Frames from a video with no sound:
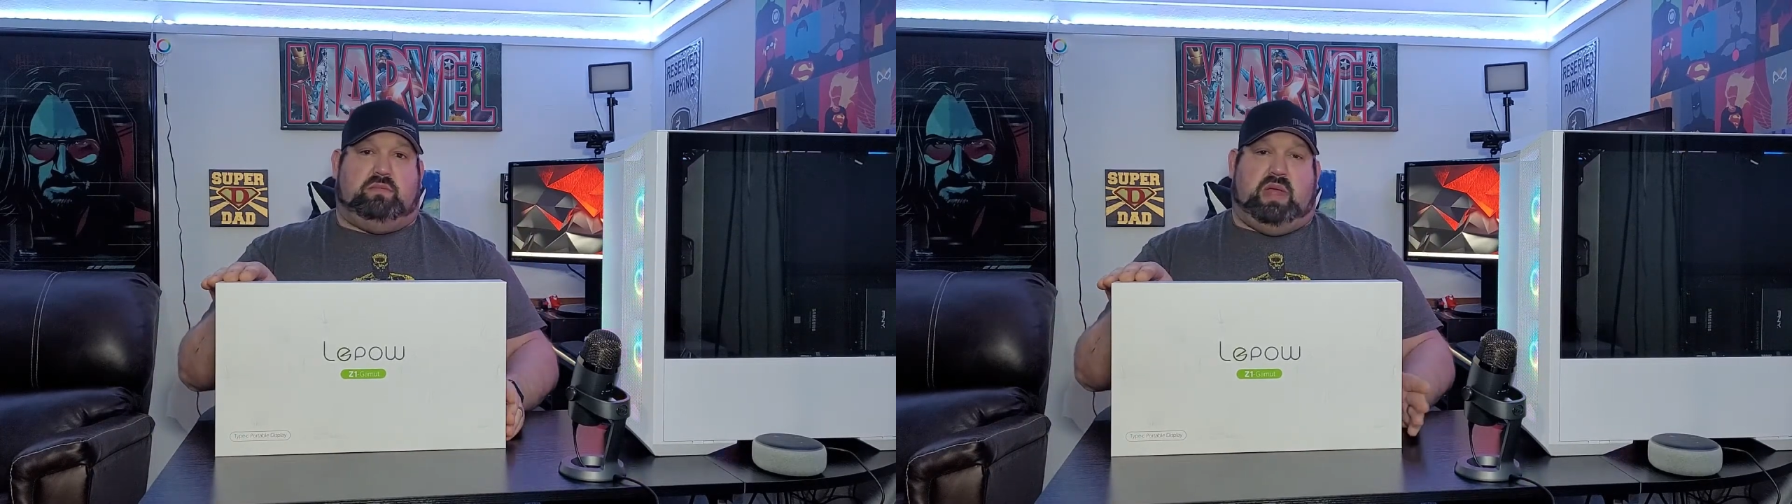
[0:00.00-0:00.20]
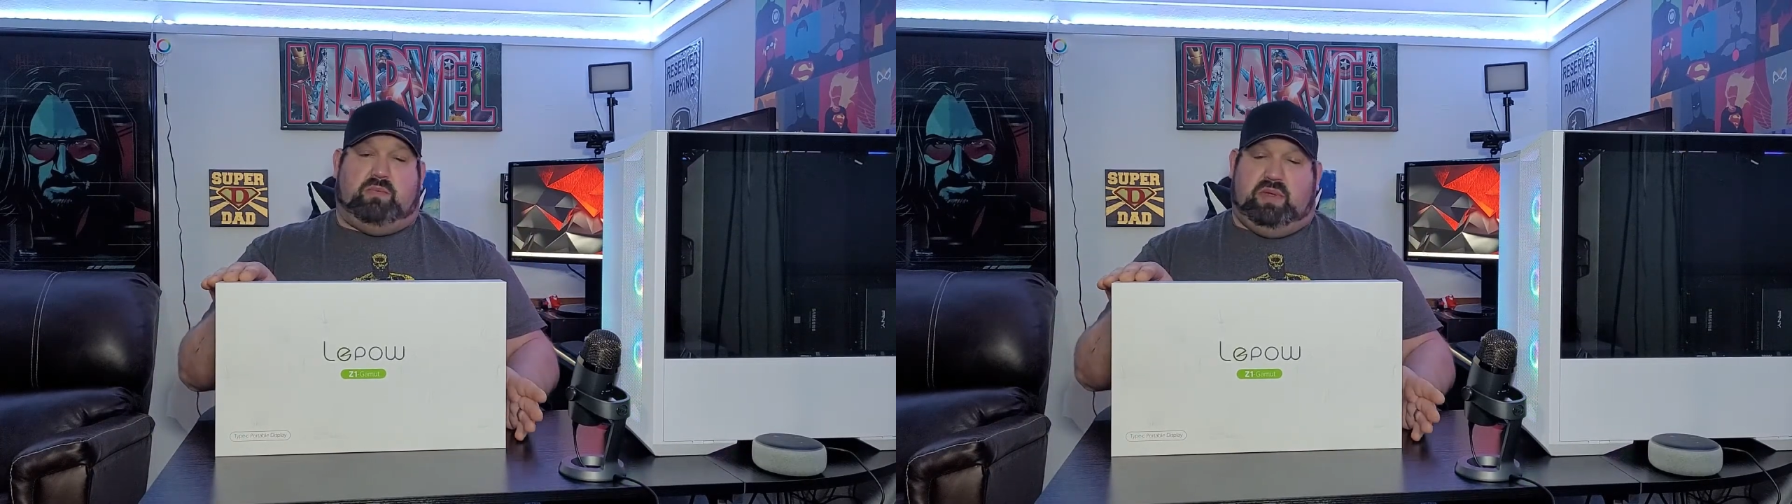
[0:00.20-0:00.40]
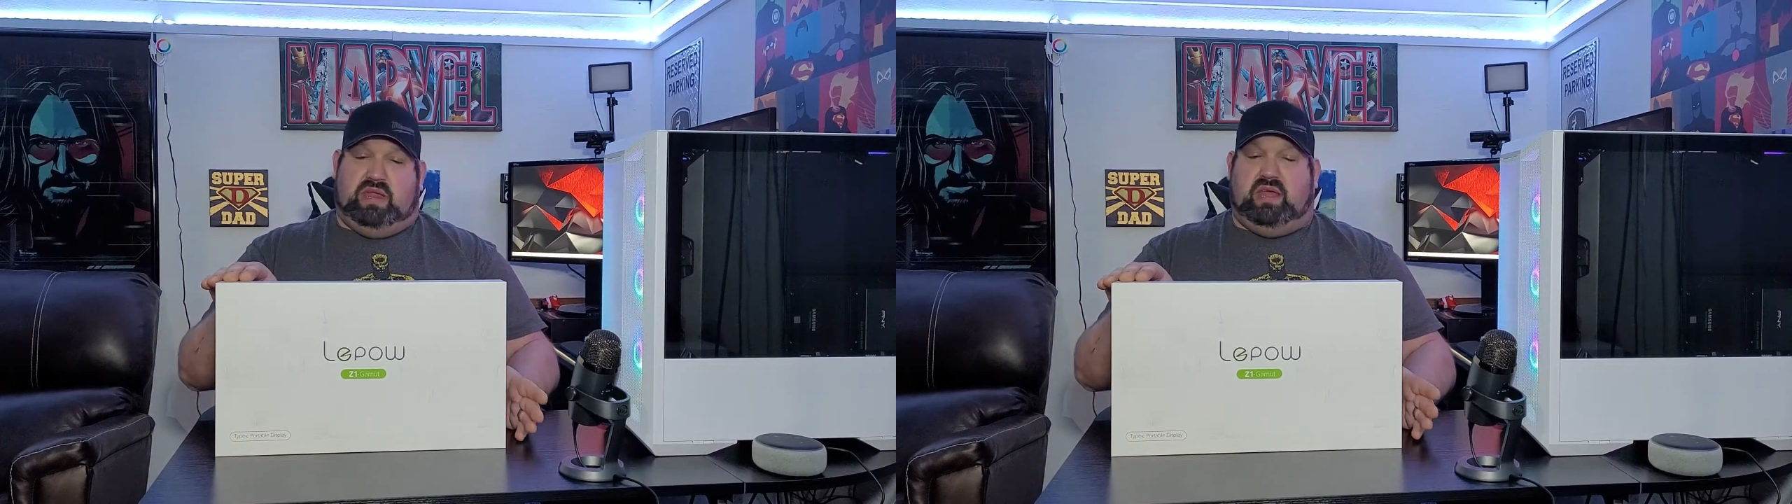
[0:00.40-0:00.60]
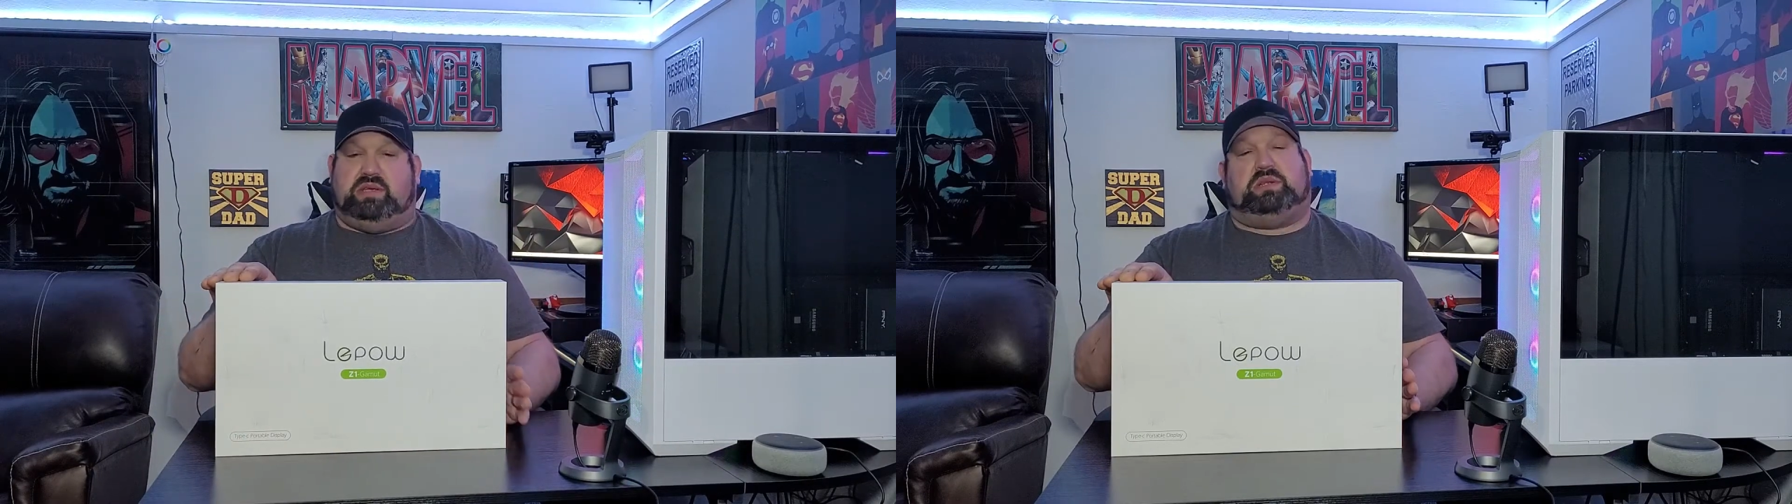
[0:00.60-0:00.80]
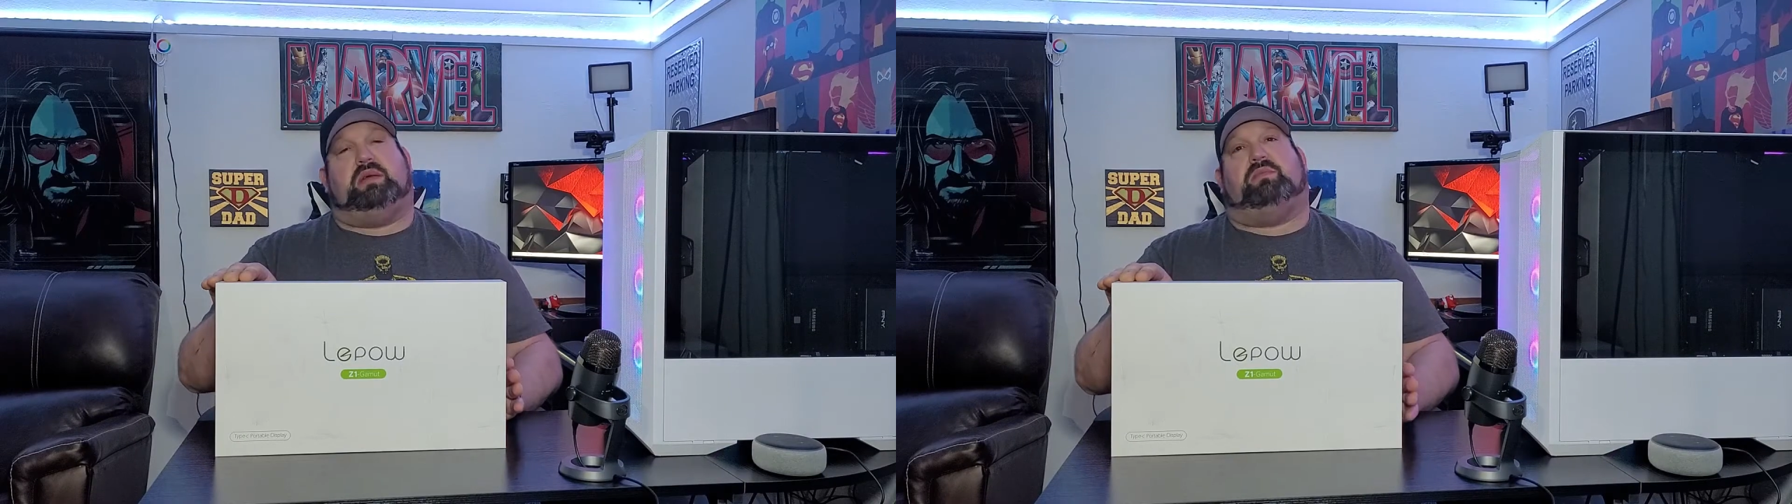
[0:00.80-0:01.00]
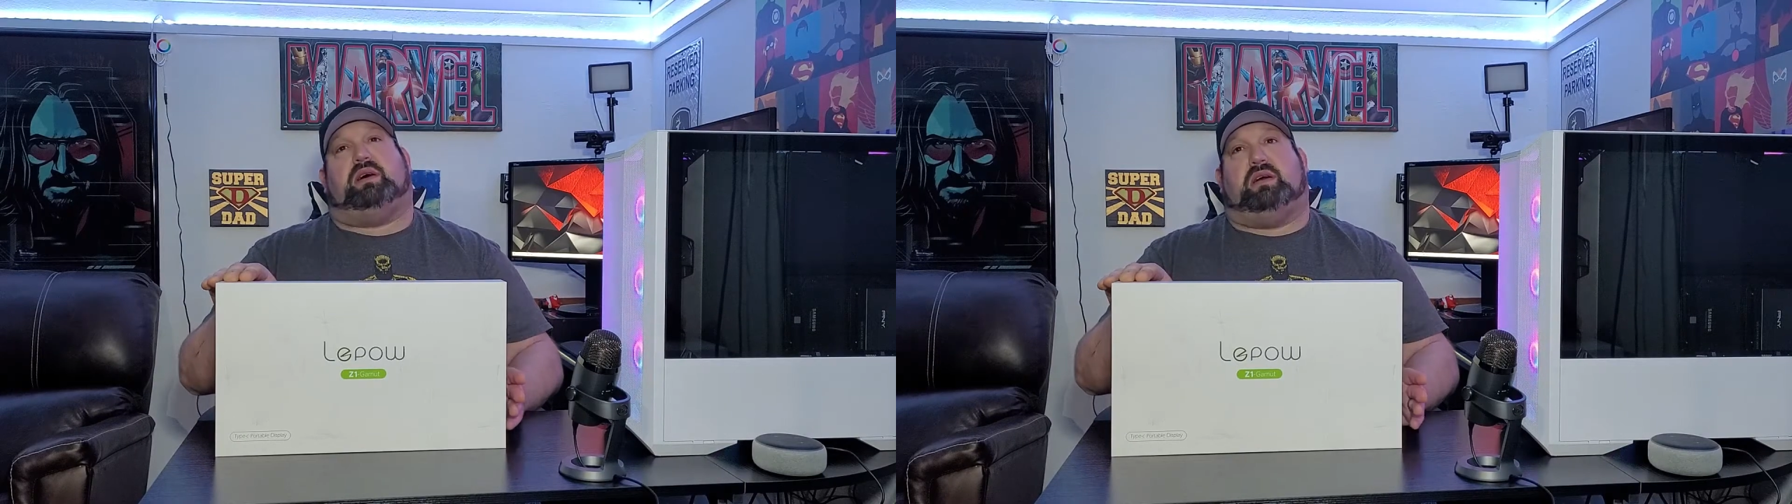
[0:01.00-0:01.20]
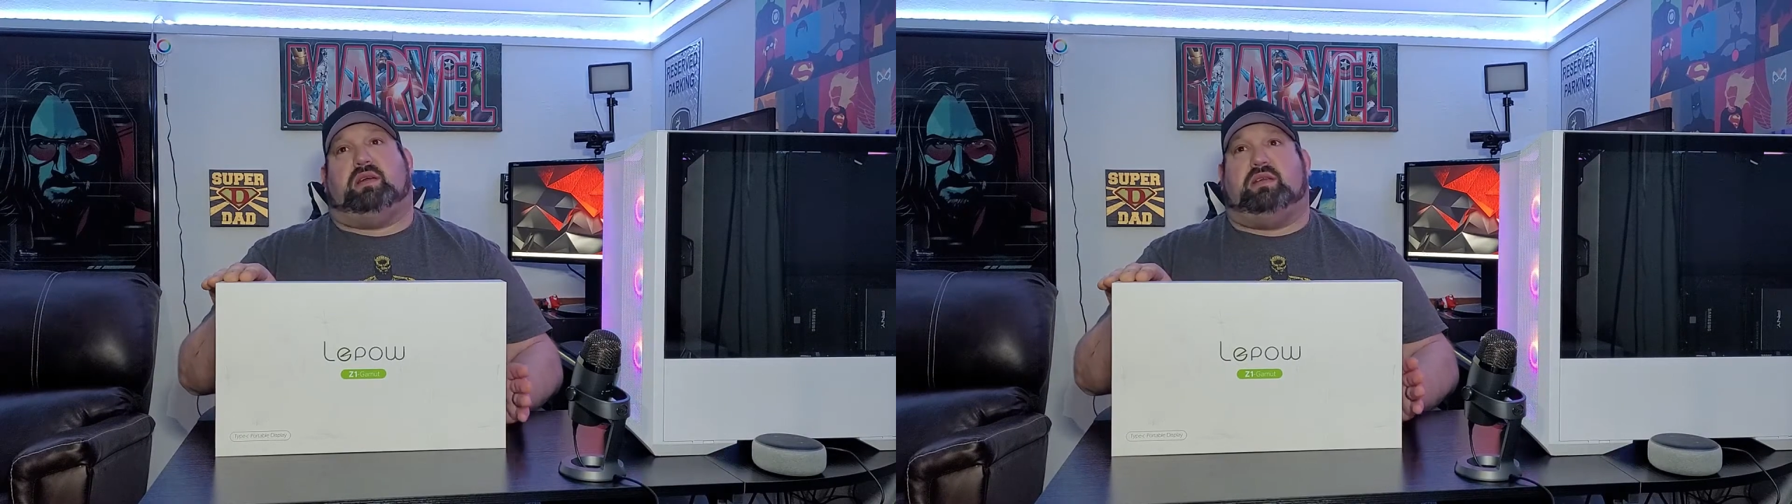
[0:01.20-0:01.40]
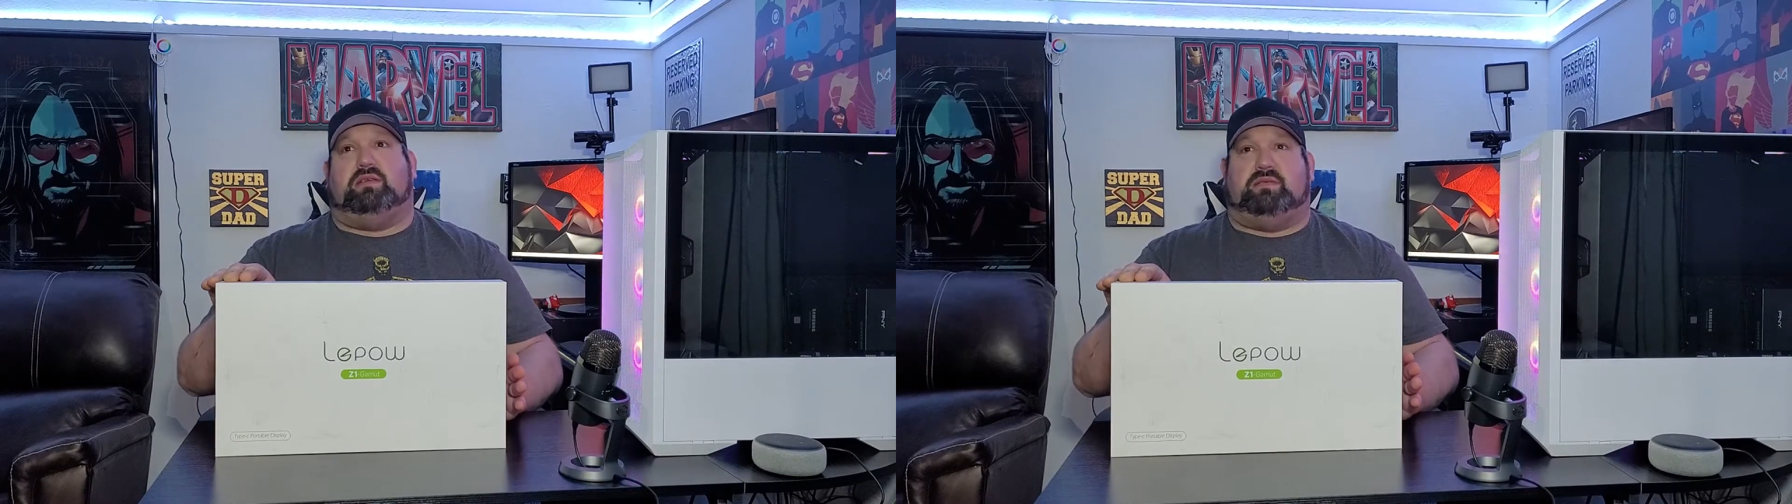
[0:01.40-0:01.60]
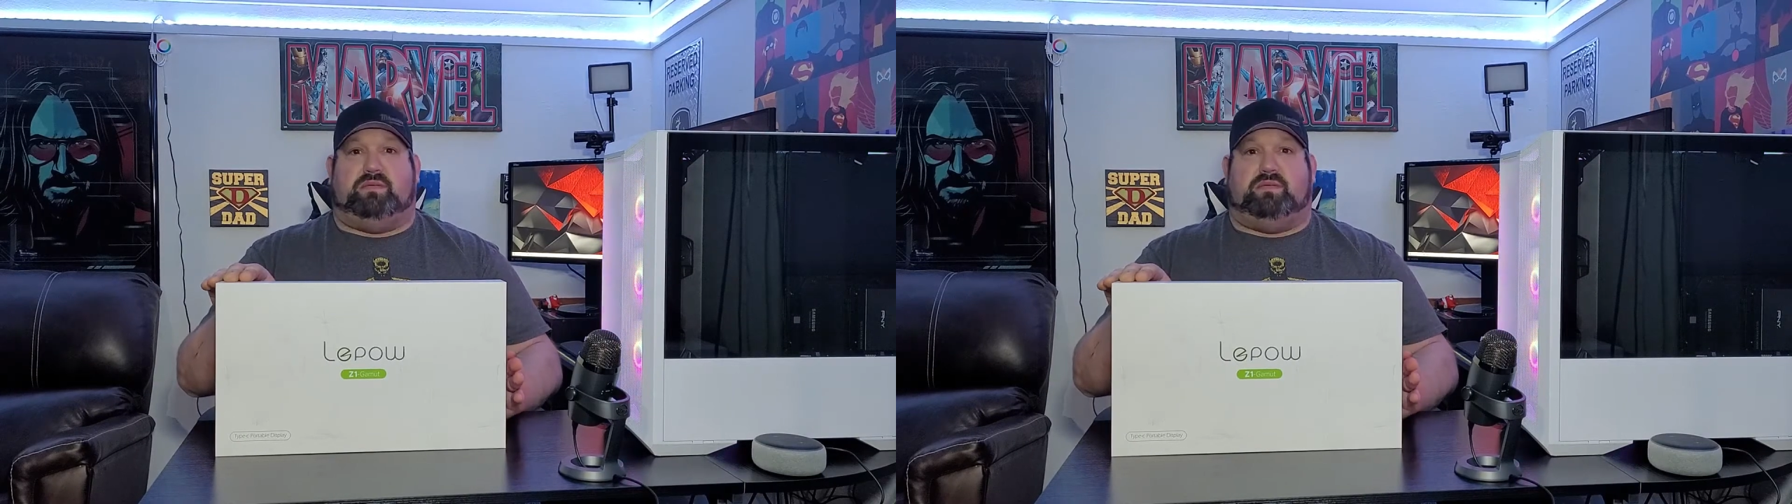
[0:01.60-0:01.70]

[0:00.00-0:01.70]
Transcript: mini HDMI